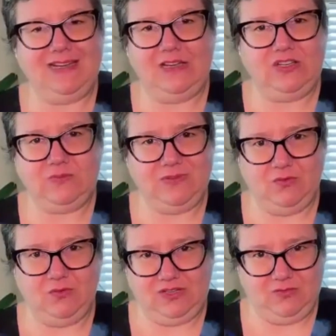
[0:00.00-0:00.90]
mind, and the
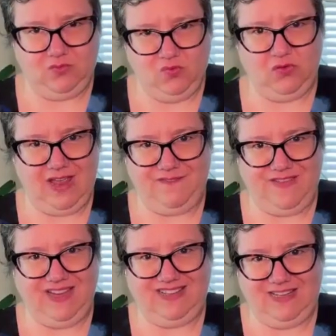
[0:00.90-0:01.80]
spirit were
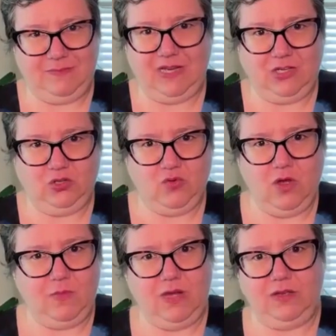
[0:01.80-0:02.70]
affected by the
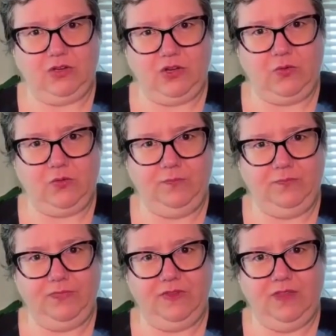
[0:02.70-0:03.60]
trauma, you
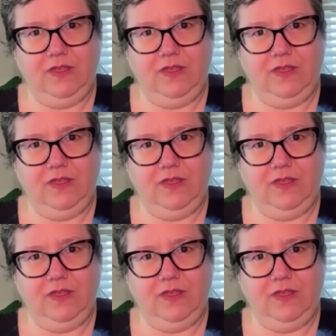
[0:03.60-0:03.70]
know.